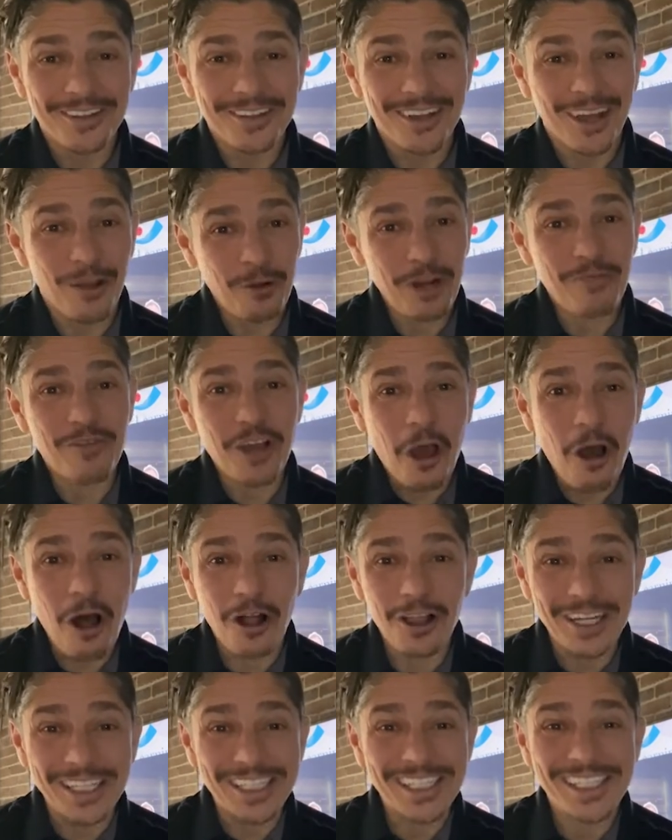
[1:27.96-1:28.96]
I wouldn't even
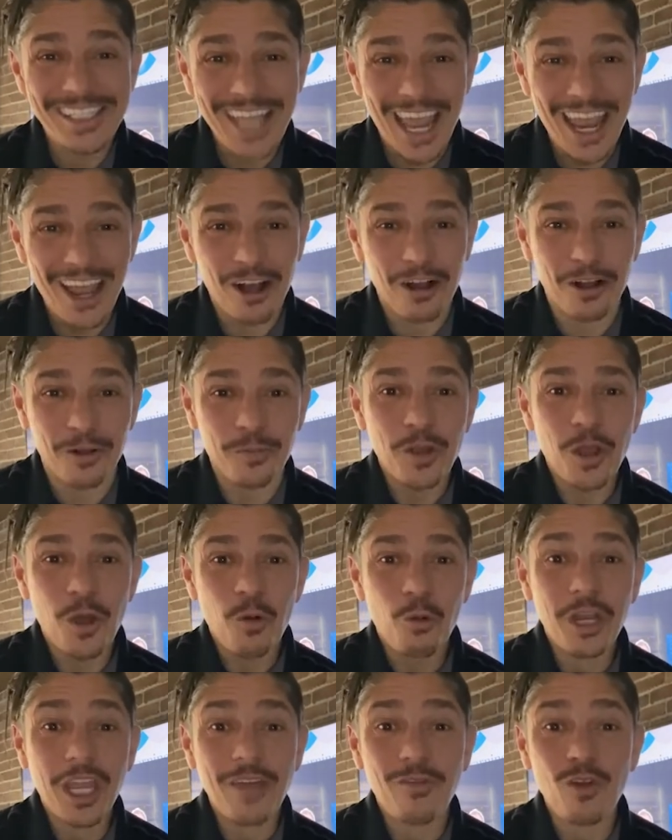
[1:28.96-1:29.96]
call it a sale.
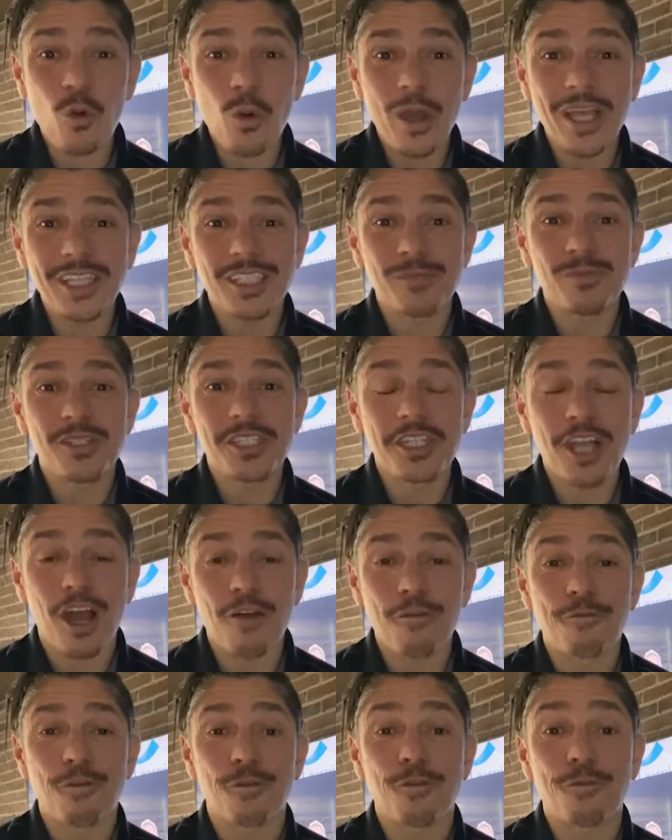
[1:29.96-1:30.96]
We're giving away some
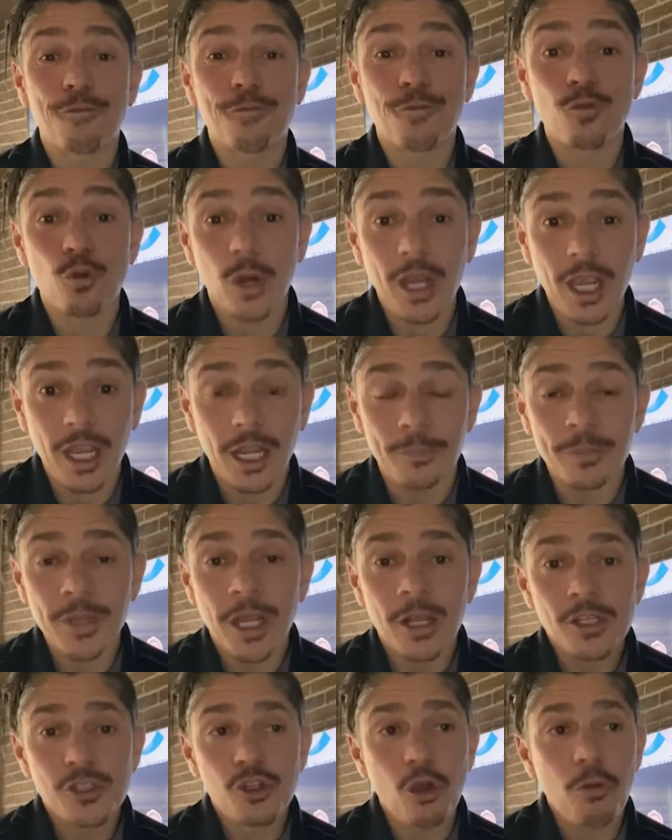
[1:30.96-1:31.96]
stuff for free.
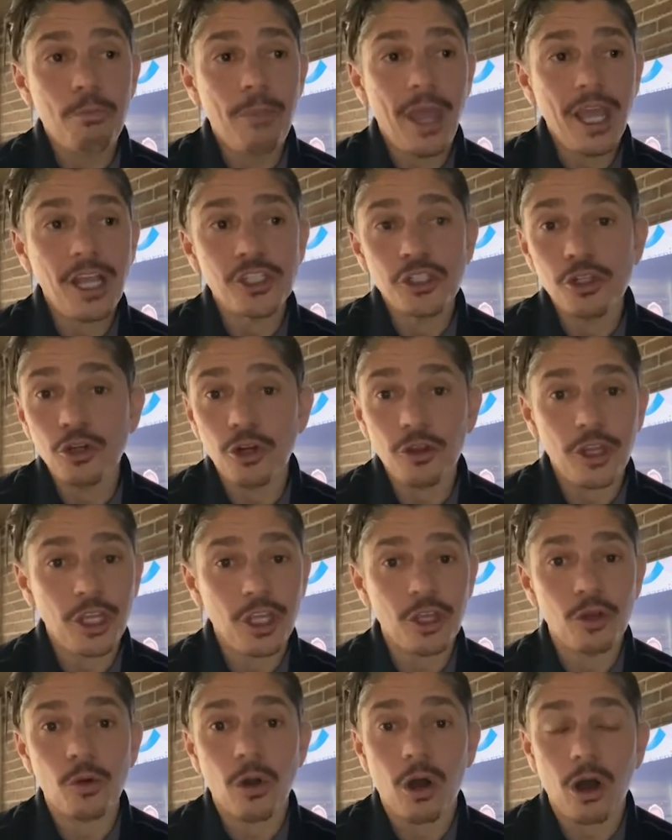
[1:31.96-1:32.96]
So make sure that
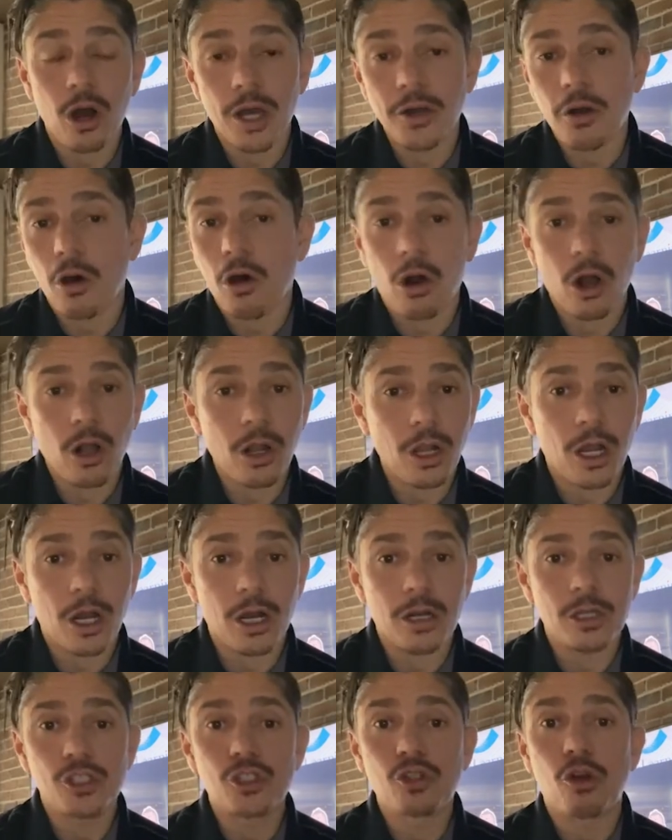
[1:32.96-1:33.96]
you're on all
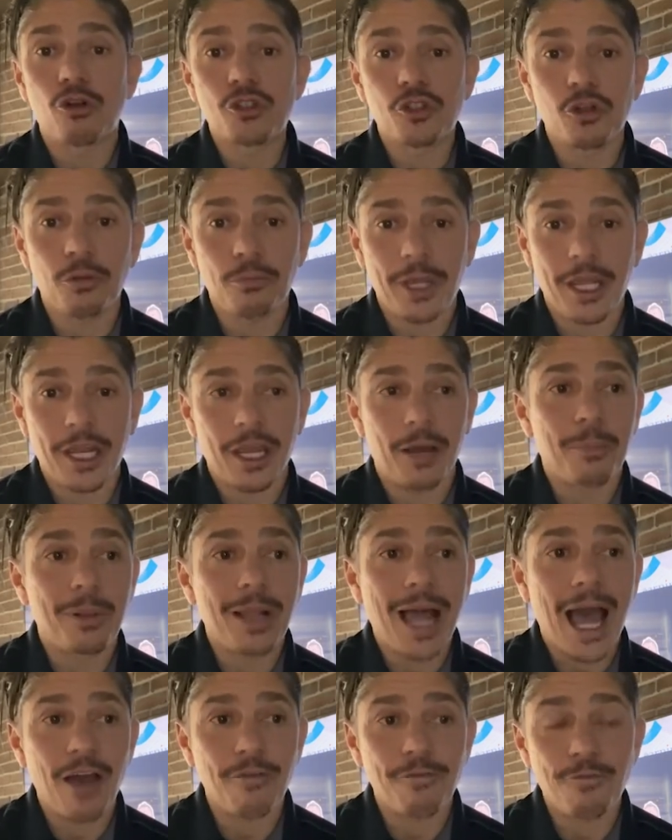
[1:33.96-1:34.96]
our social media
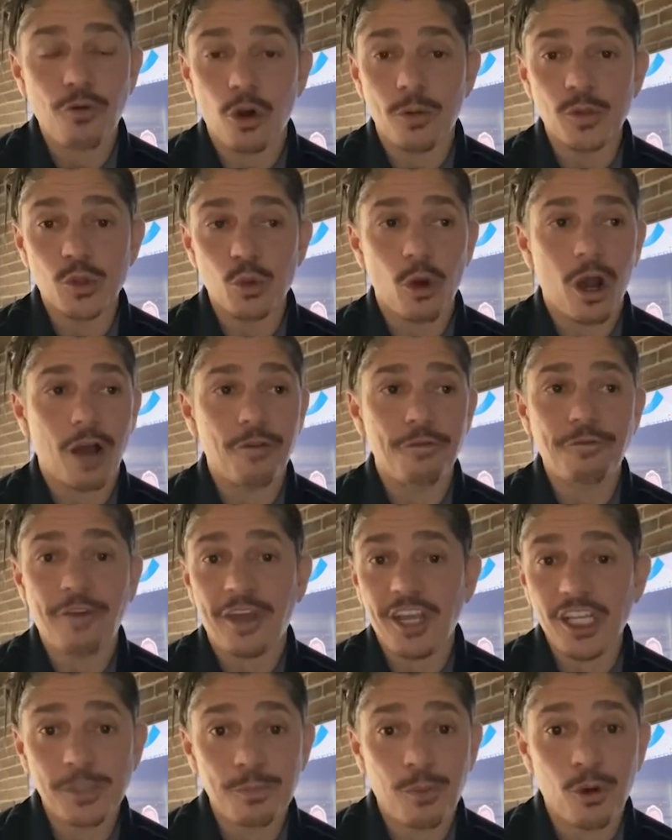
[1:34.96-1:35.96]
platforms. We're on
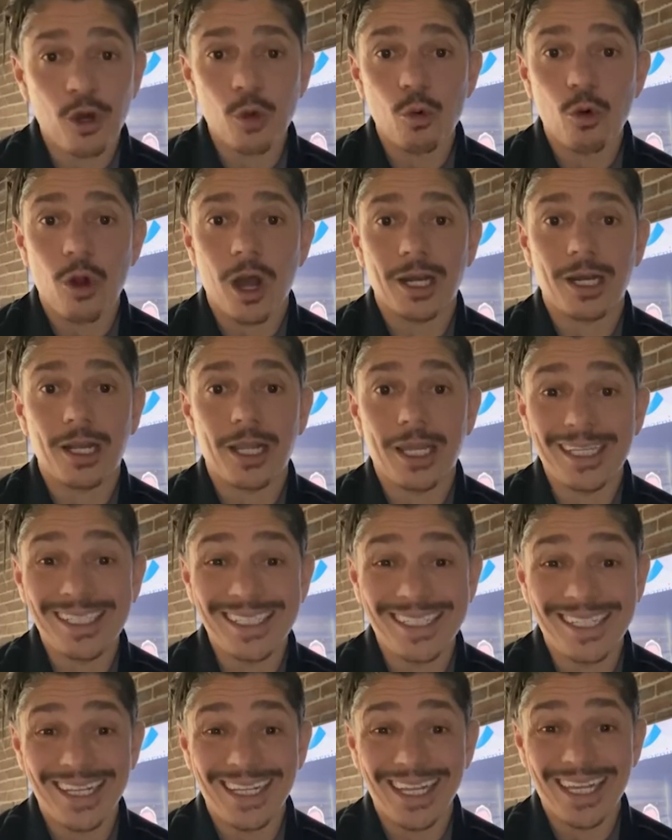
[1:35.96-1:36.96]
Facebook, we're on
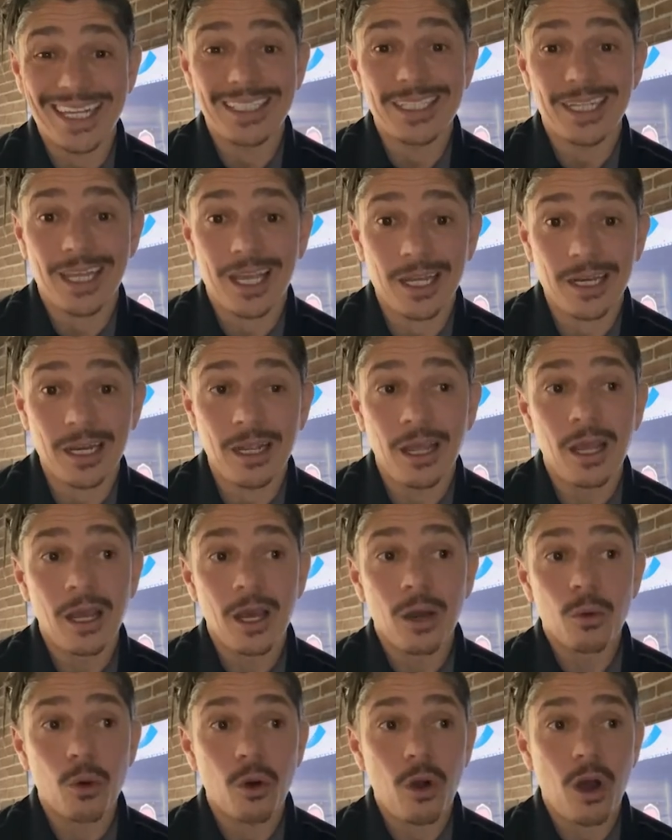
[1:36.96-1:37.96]
LinkedIn,
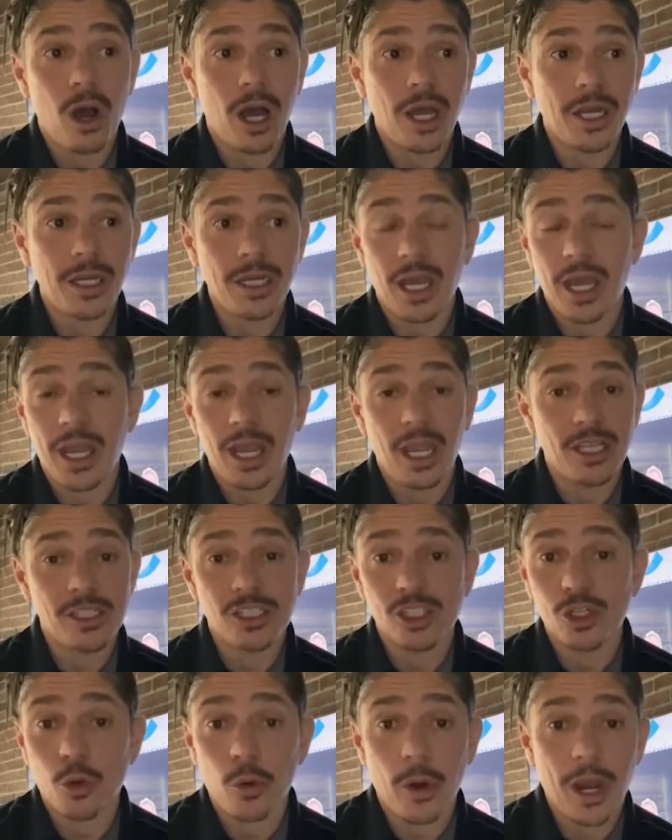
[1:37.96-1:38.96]
we're on uh,
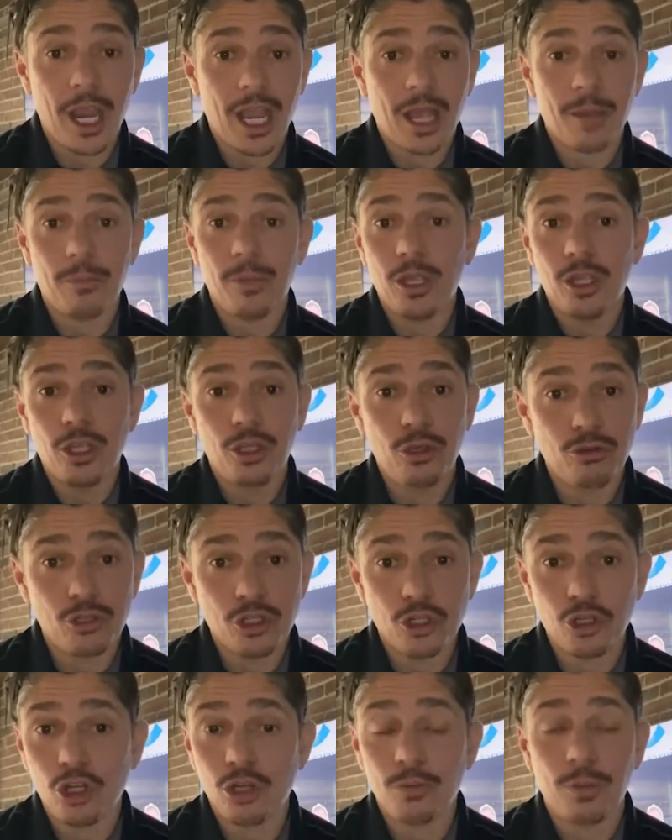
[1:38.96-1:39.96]
Instagram,
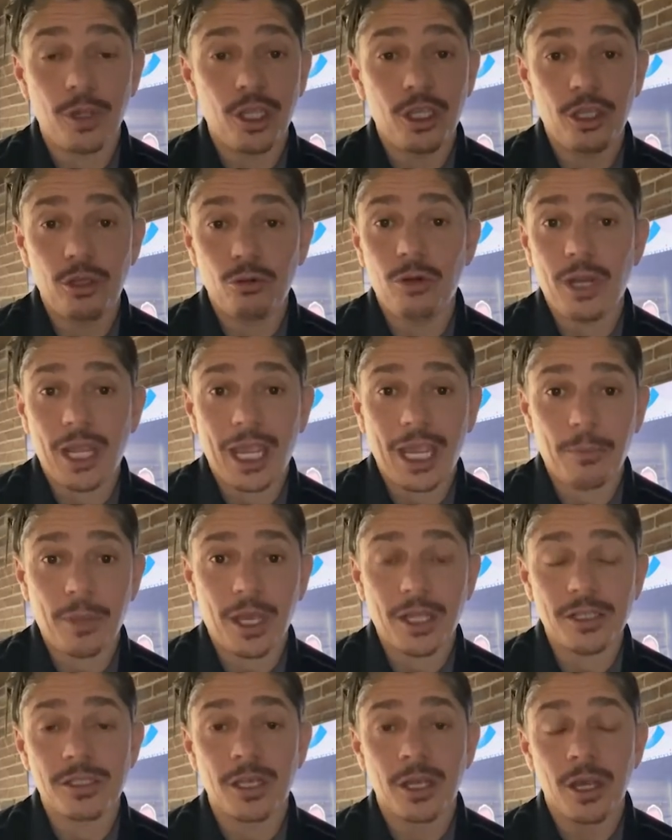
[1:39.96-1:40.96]
YouTube, you name
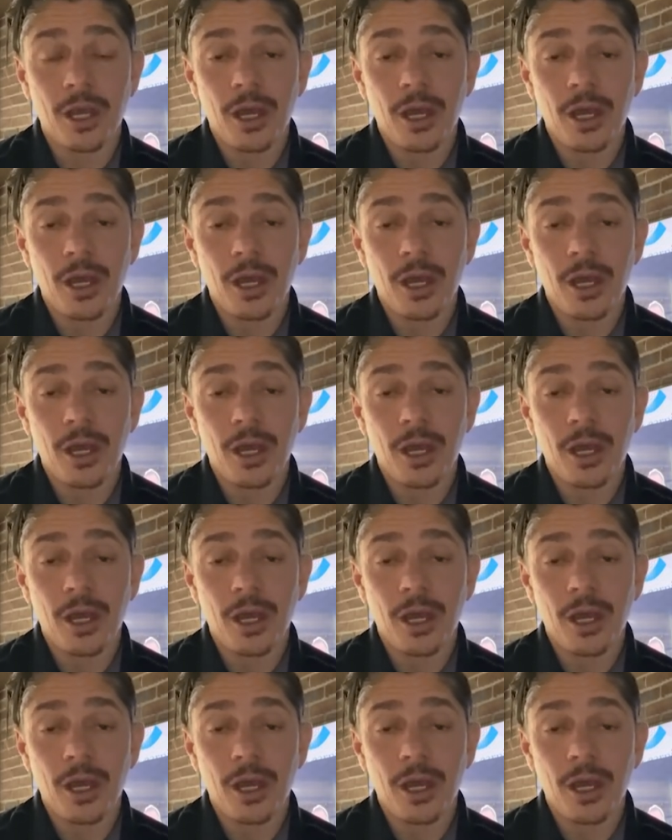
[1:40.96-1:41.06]
it.